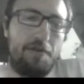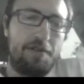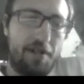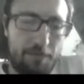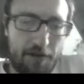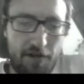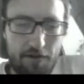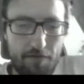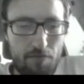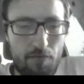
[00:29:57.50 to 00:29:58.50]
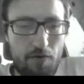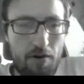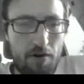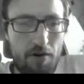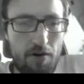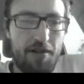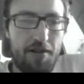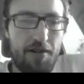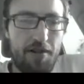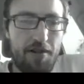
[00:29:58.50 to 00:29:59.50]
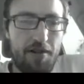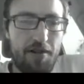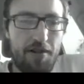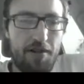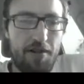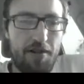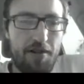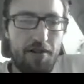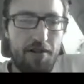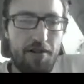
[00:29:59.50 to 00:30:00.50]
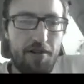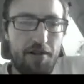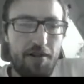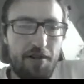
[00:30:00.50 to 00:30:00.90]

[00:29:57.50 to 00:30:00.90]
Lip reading: to be one, it's going to be too far. And